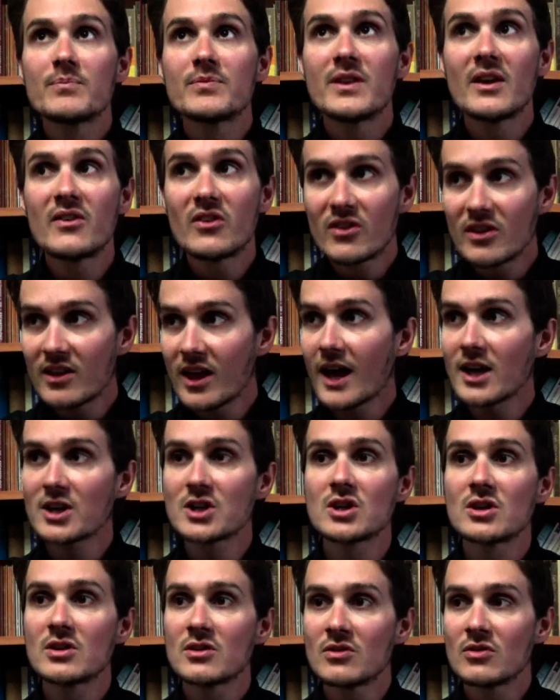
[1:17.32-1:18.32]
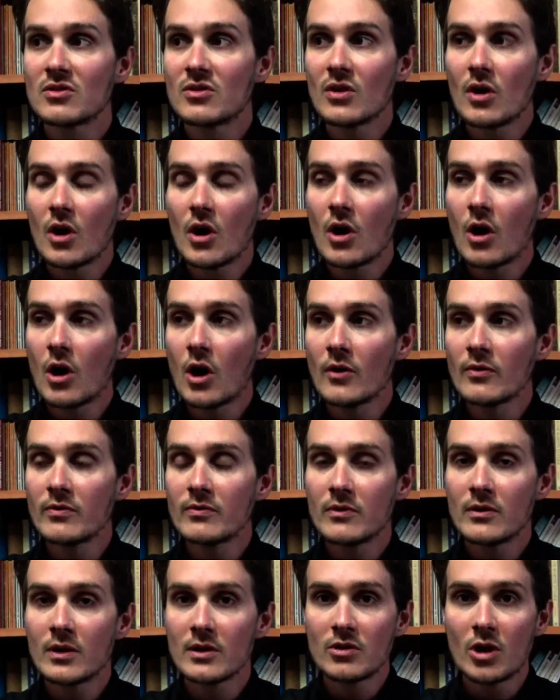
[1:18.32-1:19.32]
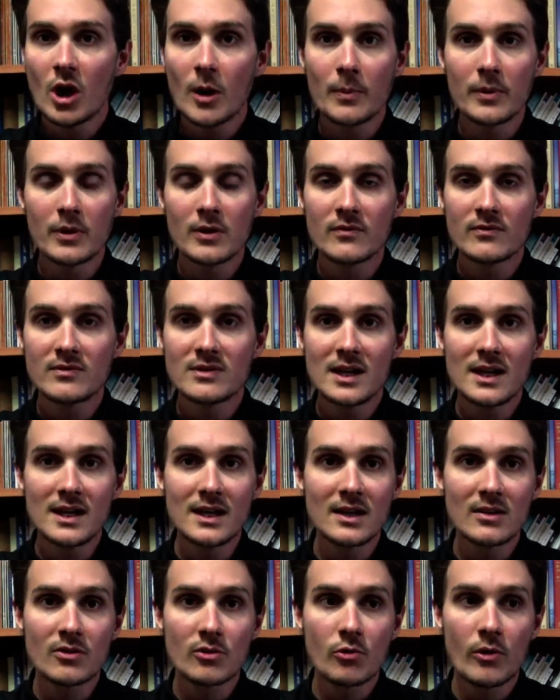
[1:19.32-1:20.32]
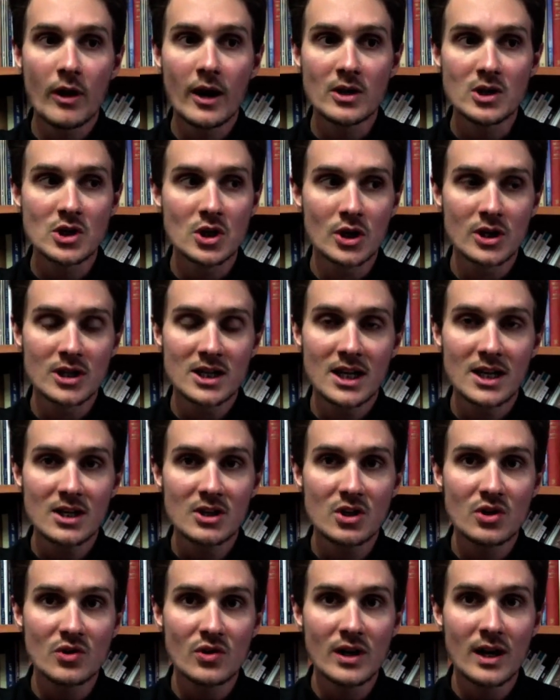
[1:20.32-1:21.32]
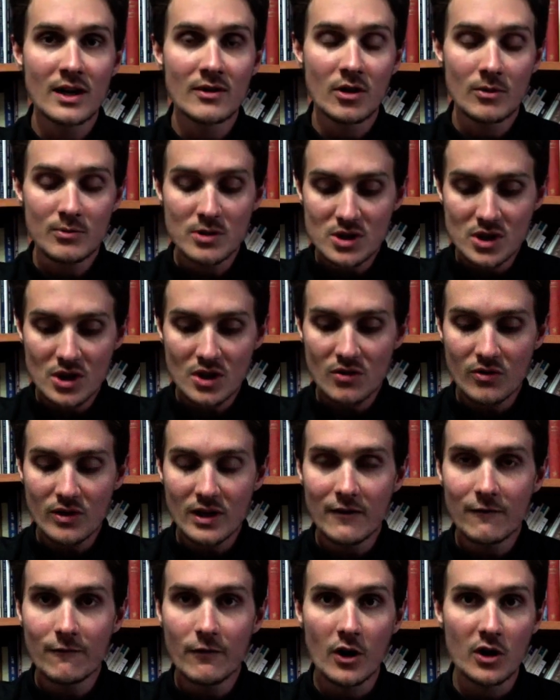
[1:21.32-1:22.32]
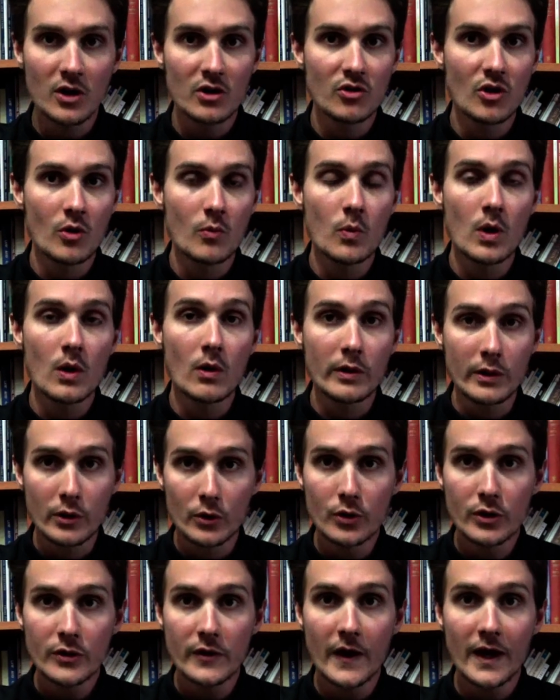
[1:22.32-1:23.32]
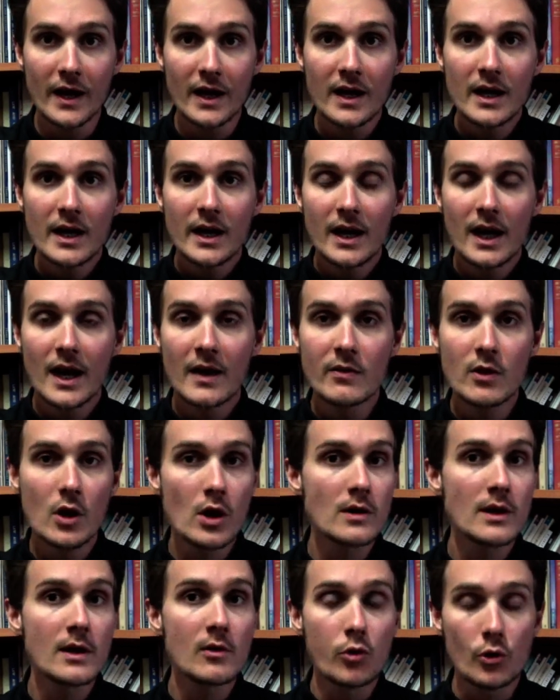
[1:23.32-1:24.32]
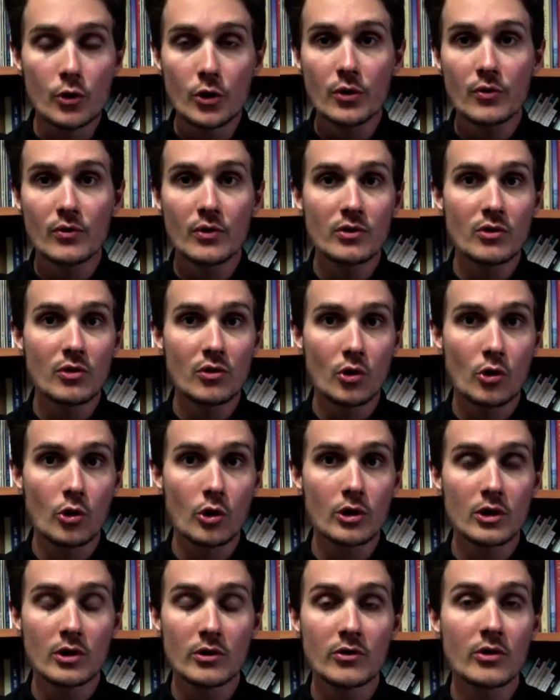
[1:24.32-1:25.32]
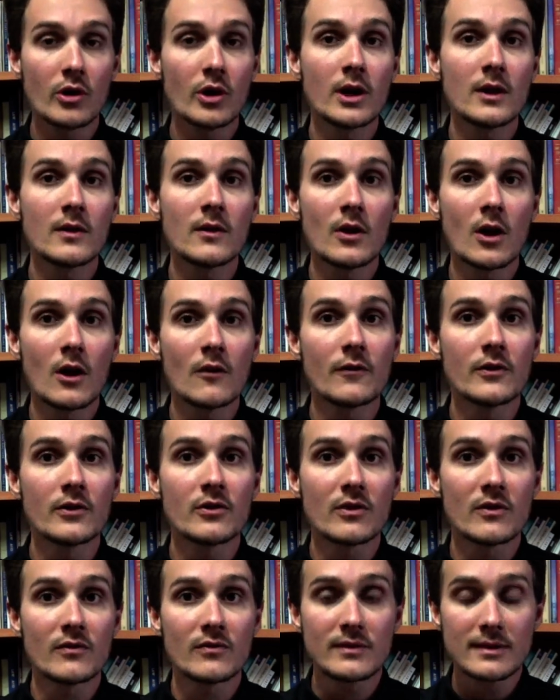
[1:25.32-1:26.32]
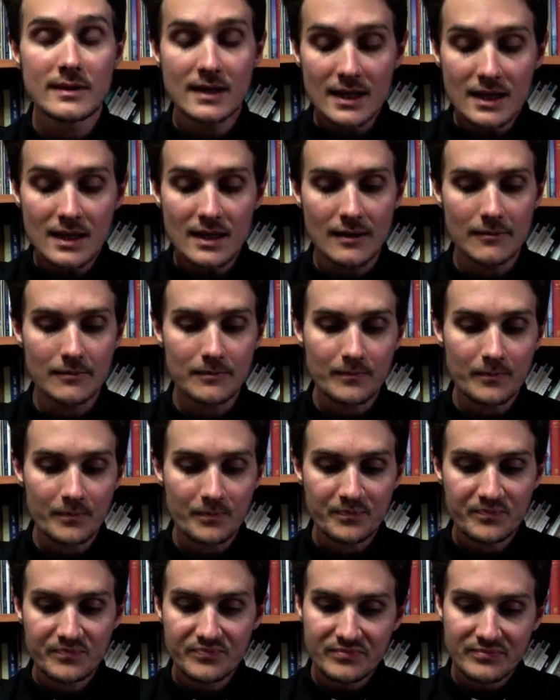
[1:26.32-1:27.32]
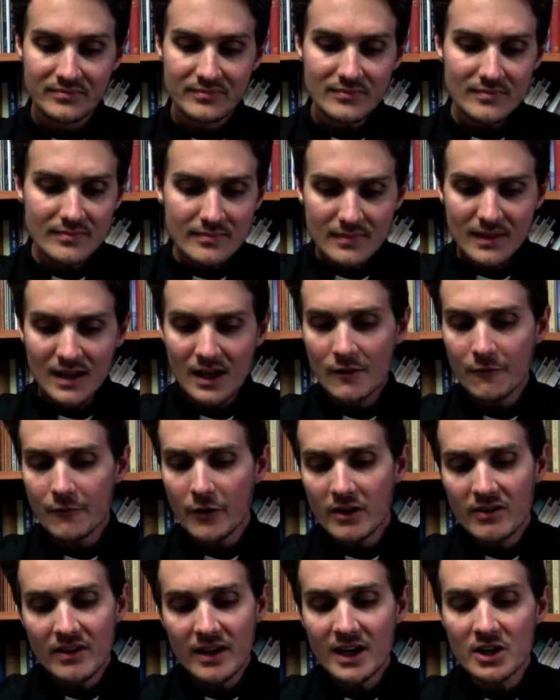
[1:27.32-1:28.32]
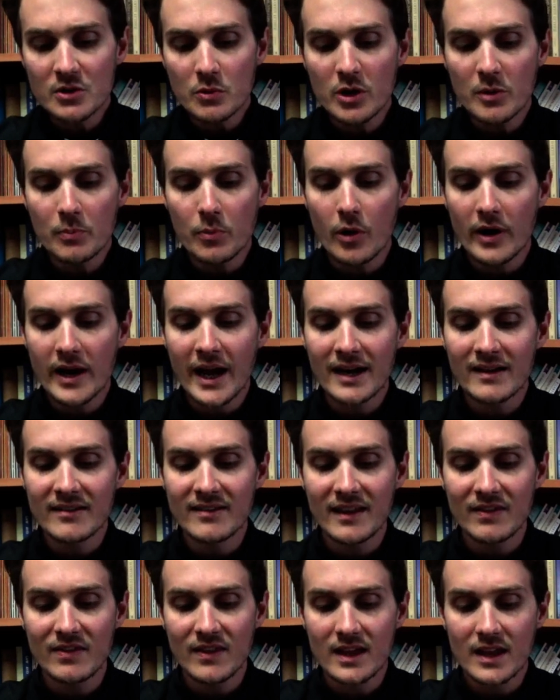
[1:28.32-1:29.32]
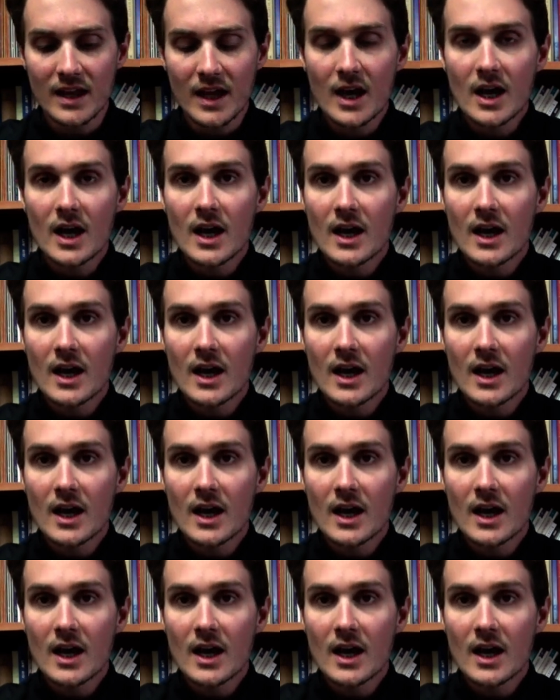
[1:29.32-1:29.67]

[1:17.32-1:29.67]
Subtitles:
discussions on the topic of deacon throughout church history, and so I'm just going to really focus on what Luther and the early Lutherans taught concerning the office of deacon. The first thing I just want to point out is that the